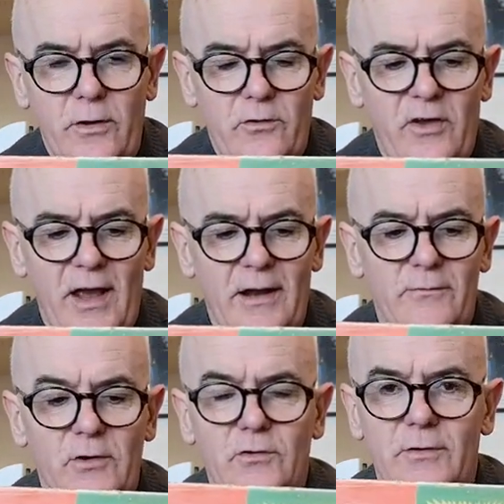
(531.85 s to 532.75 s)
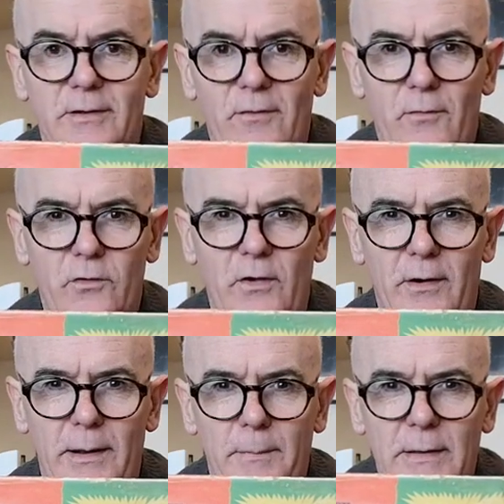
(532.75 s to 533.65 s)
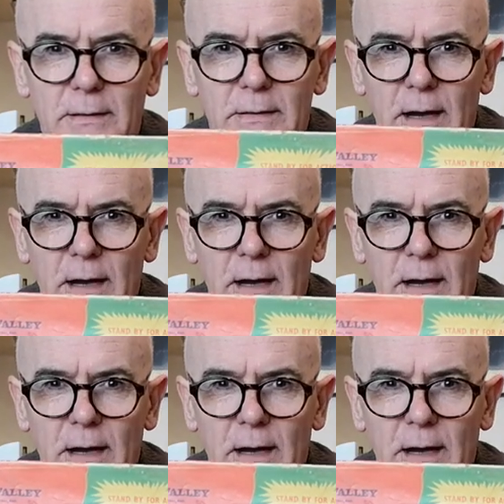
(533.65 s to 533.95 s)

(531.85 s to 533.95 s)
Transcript: with television at the time,